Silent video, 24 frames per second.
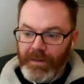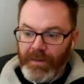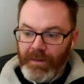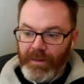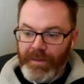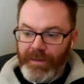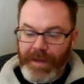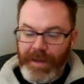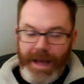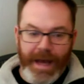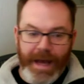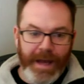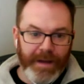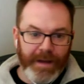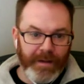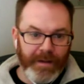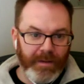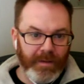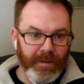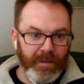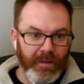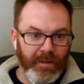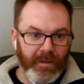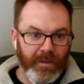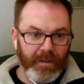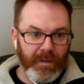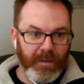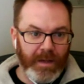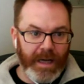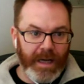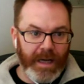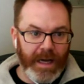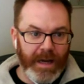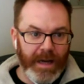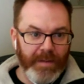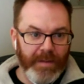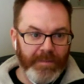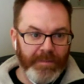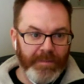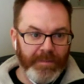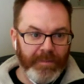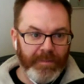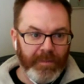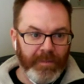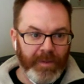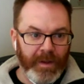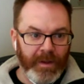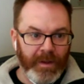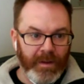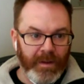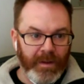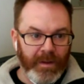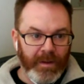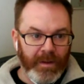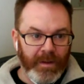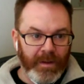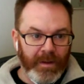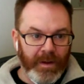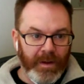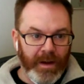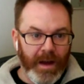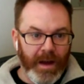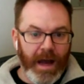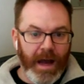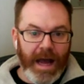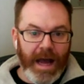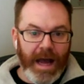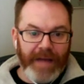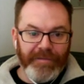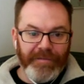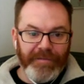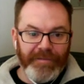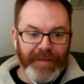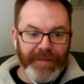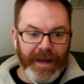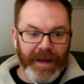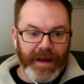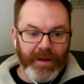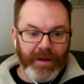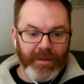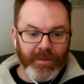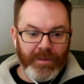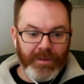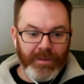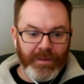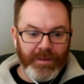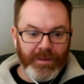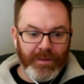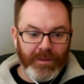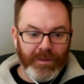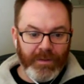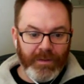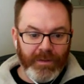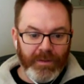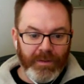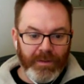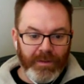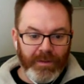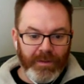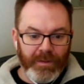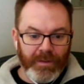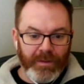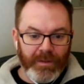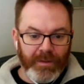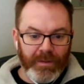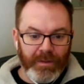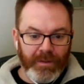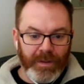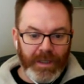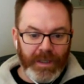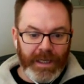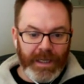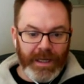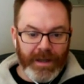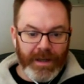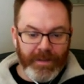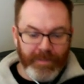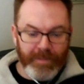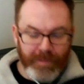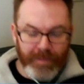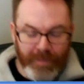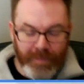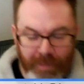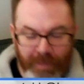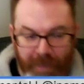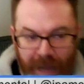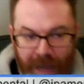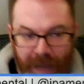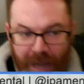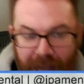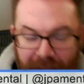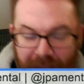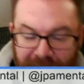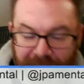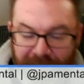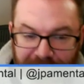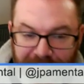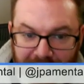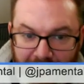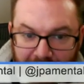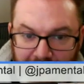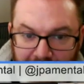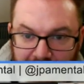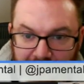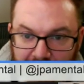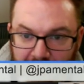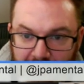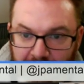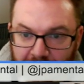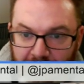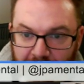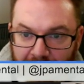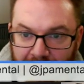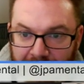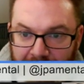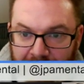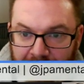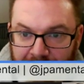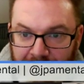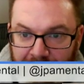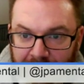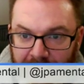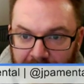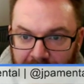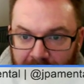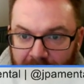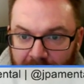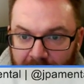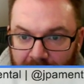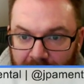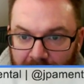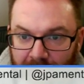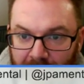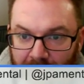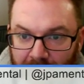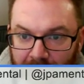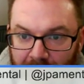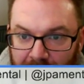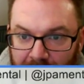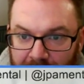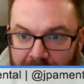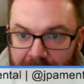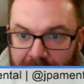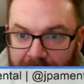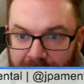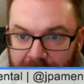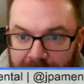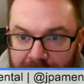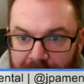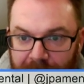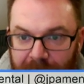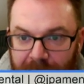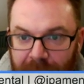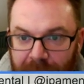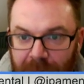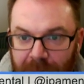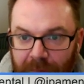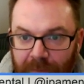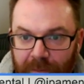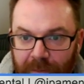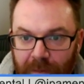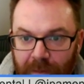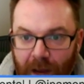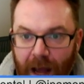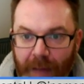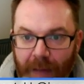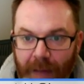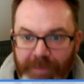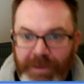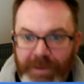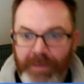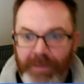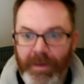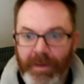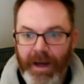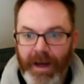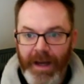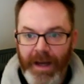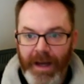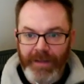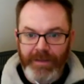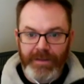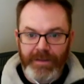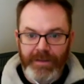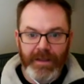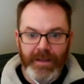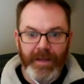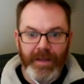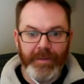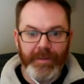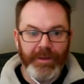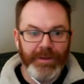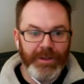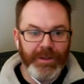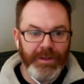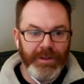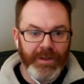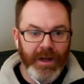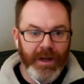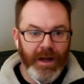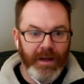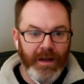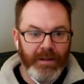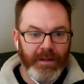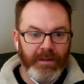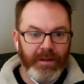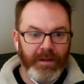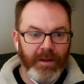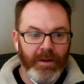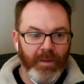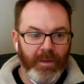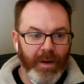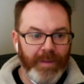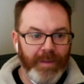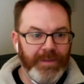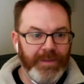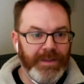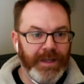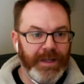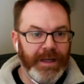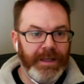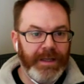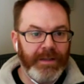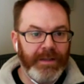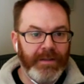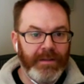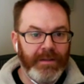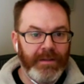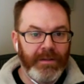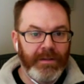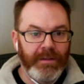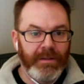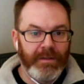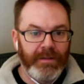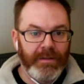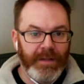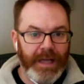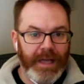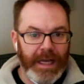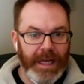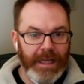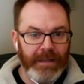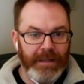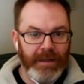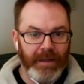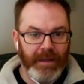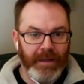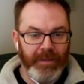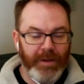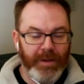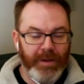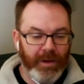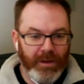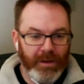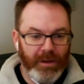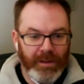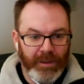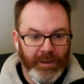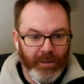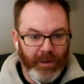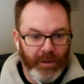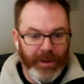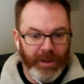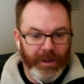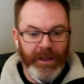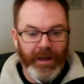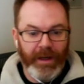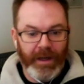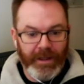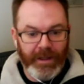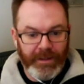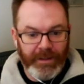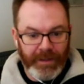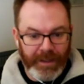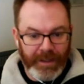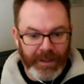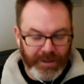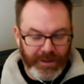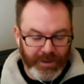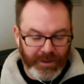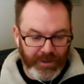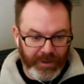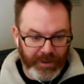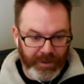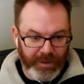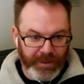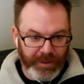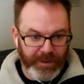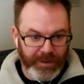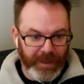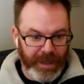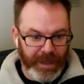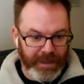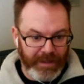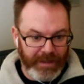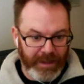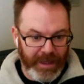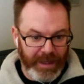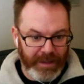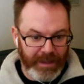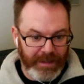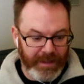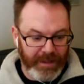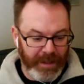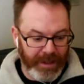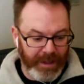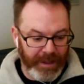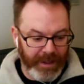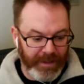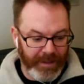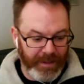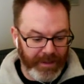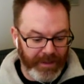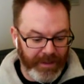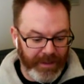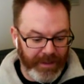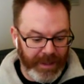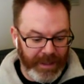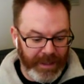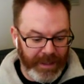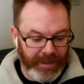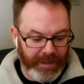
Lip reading: that I found. I found it by needing to optimize images on a website that I'm currently working on. I showed it to you guys last night at the